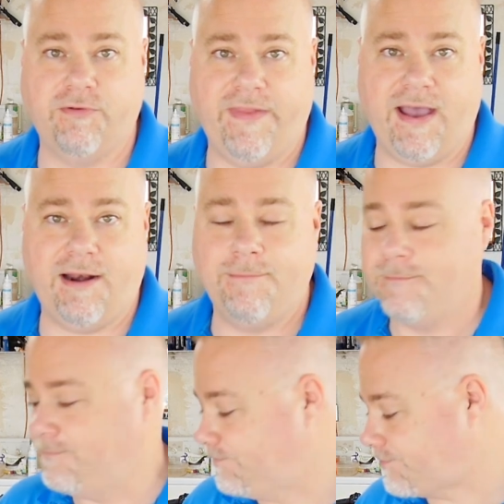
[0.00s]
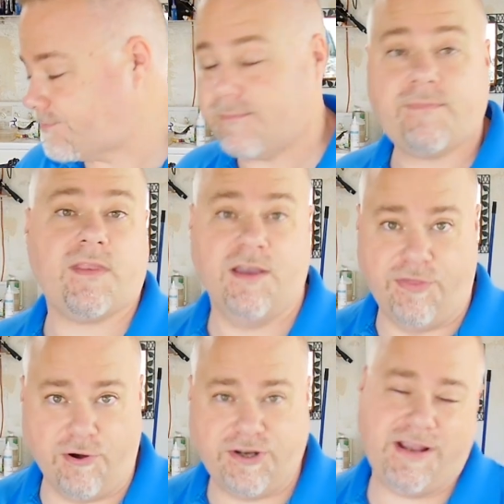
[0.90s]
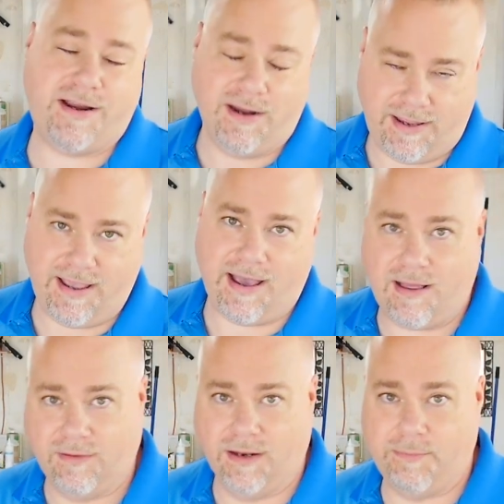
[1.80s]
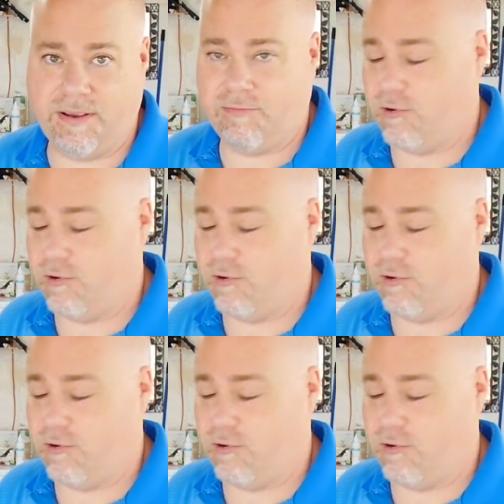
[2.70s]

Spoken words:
doing that. 13, yeah, a little bit